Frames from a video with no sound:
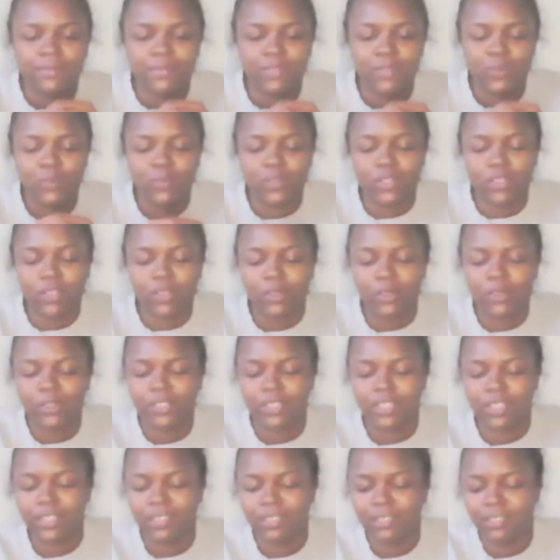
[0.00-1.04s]
Hopefully y'all
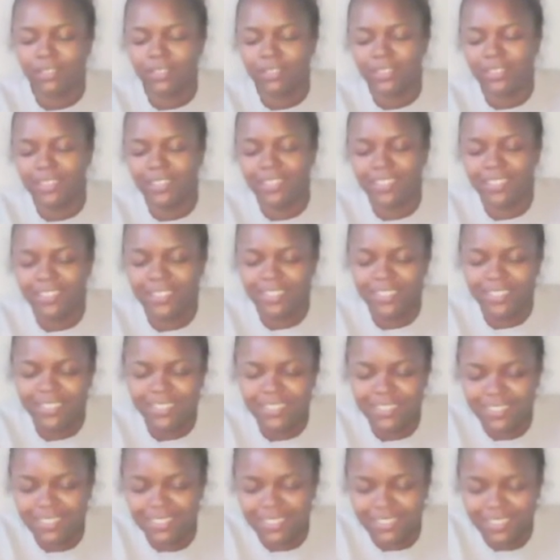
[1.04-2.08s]
caught that.
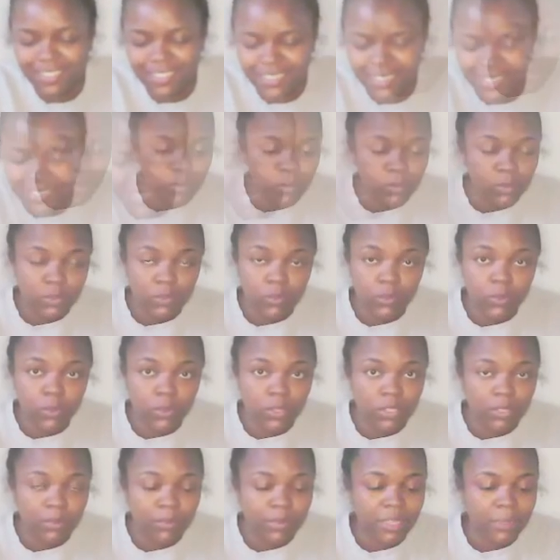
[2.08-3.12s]
I'm
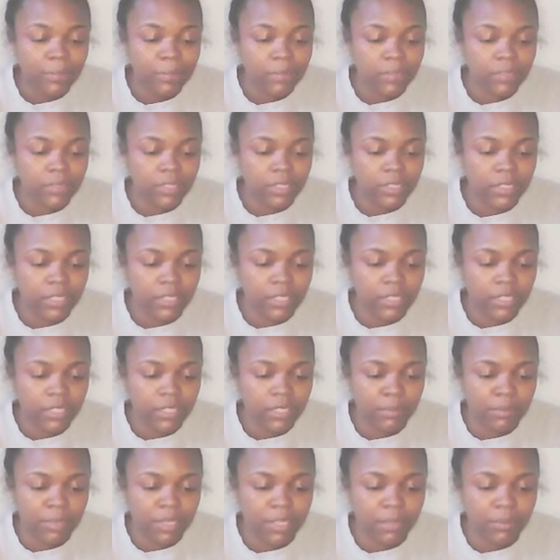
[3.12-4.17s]
homeschooling, babysitting,
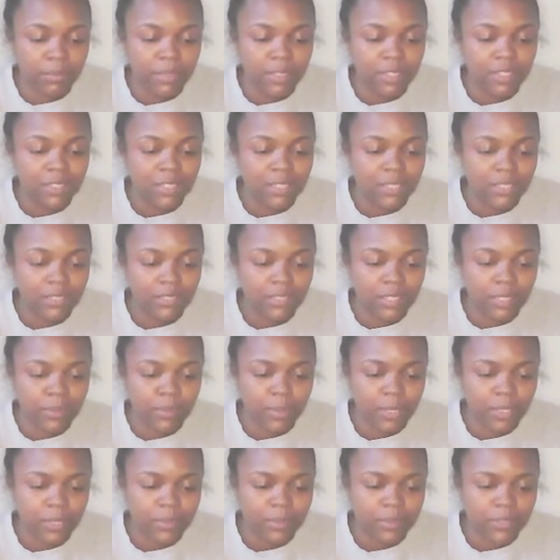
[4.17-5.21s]
and making beads at the same
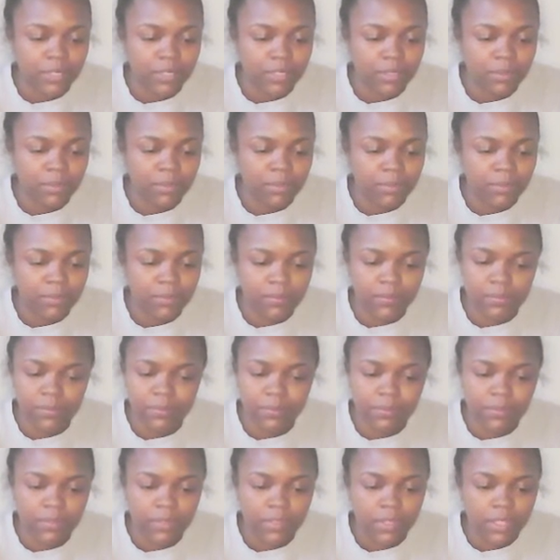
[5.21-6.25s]
damn time.
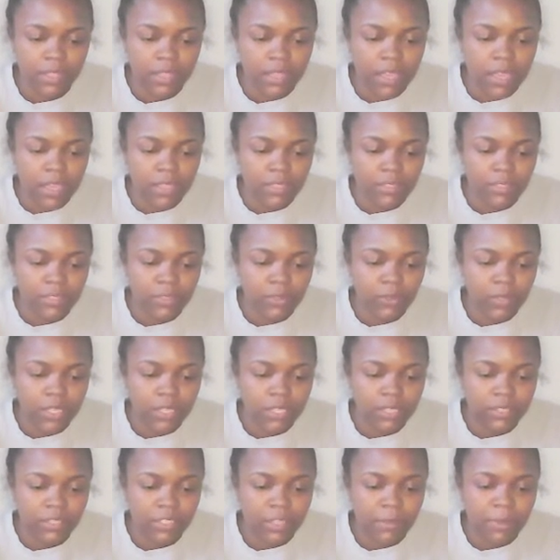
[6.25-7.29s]
You
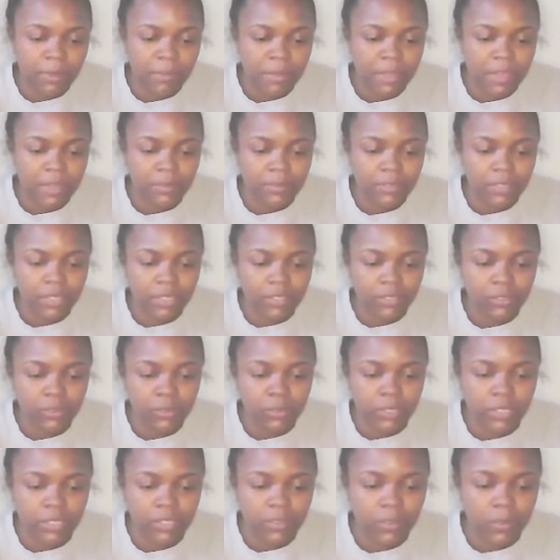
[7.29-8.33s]
can't tell me mom's not
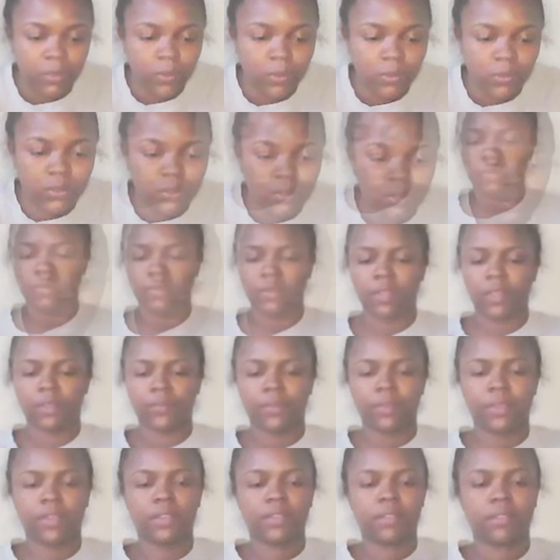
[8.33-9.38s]
superheroes.
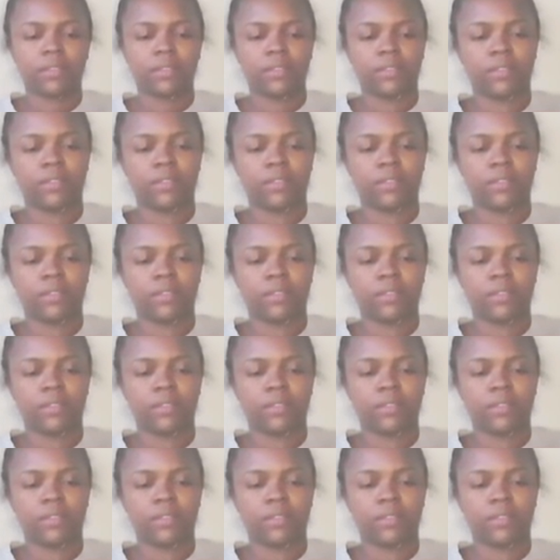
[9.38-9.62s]
Okay.